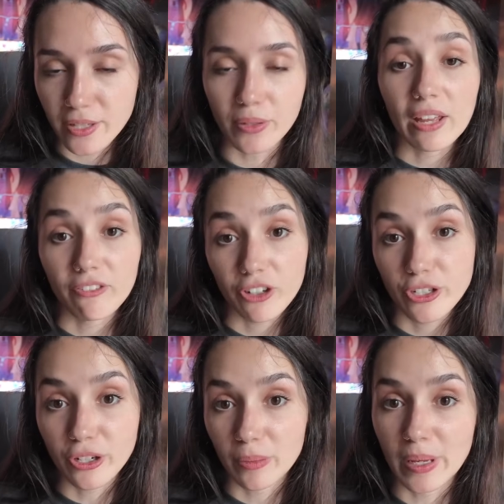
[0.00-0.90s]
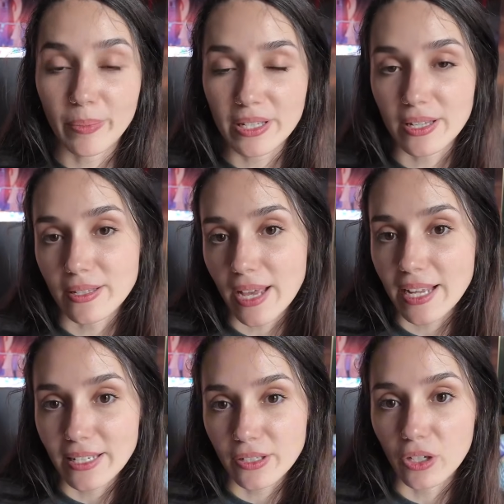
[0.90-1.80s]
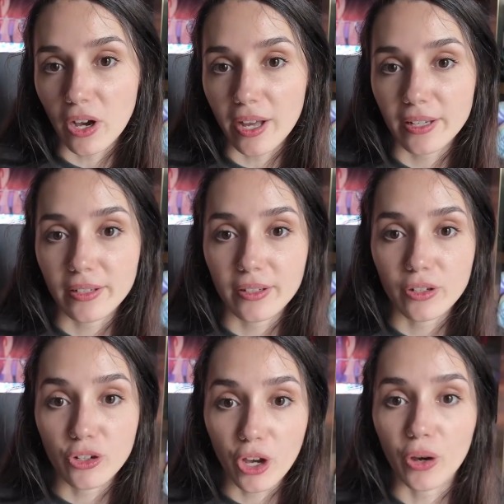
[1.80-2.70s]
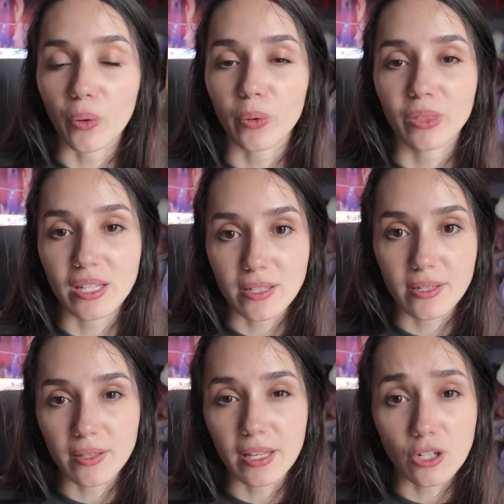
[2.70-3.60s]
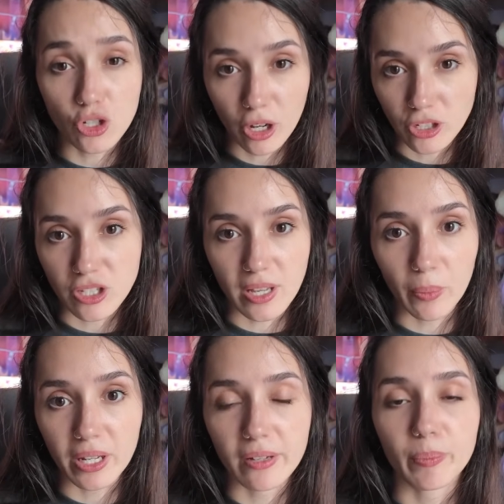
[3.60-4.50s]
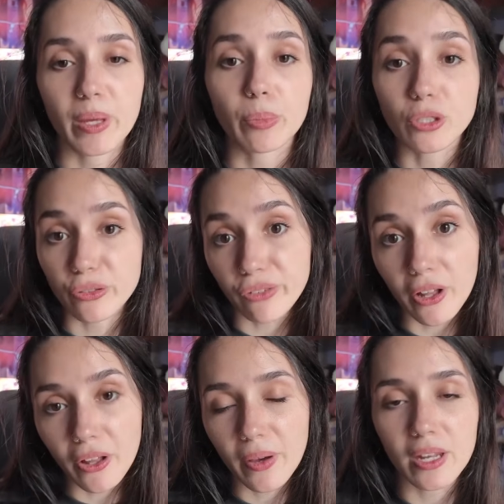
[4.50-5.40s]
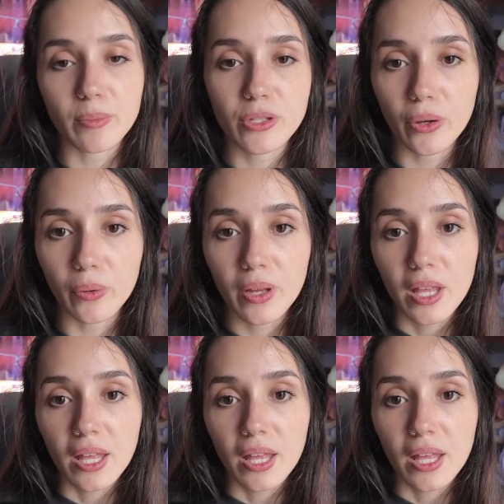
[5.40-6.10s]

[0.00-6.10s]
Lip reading: So when I first started my business, I did not know this is the instructions I wanted people to follow, and I'm so